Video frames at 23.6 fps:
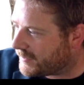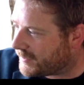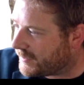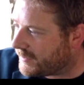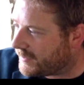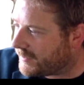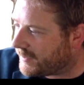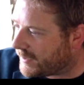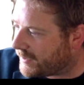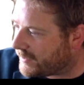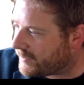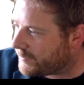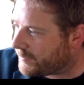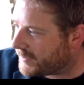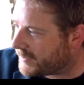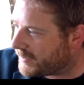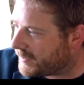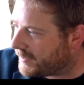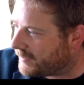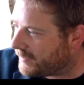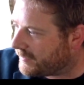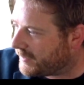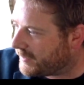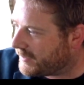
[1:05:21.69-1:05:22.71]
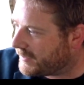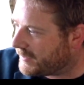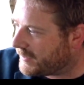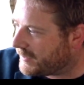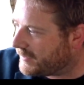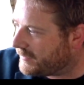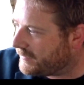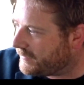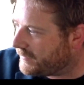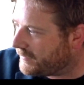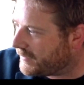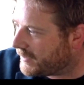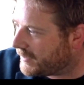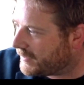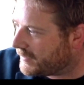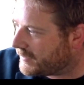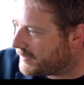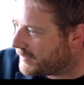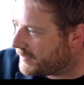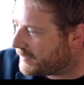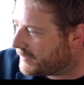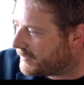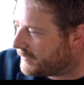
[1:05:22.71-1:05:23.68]
I 100% agree, Steve.
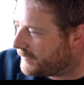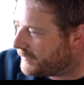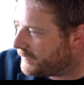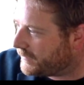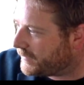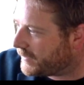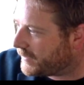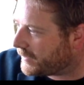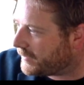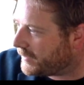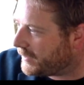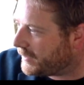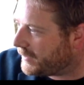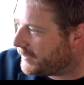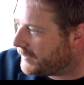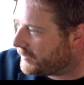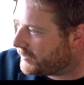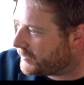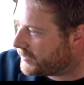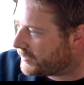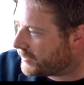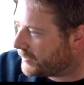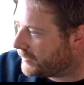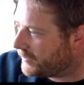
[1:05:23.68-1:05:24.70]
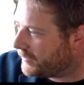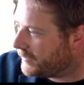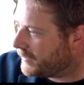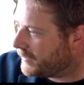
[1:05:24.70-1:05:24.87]
That's very true.